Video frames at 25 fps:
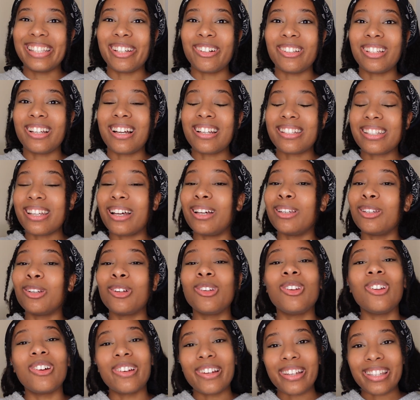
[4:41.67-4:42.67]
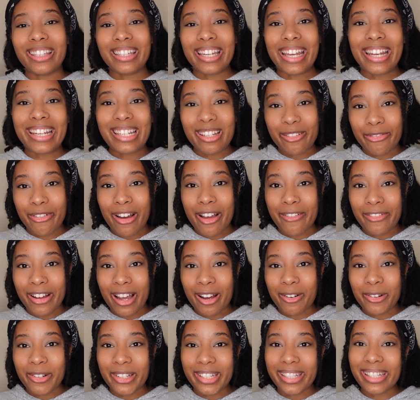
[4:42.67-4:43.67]
they'll last a lot longer than 85
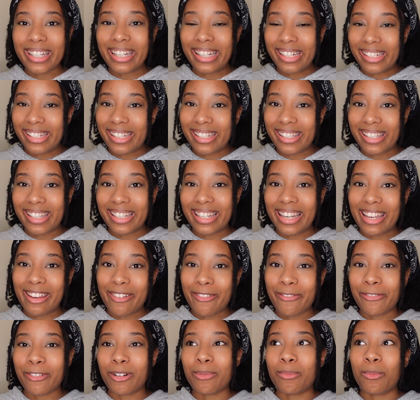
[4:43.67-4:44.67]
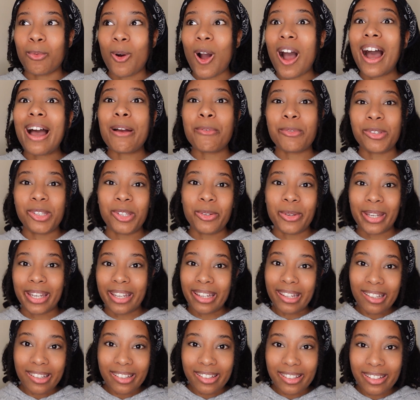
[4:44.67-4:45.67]
hours consistently from what I was doing.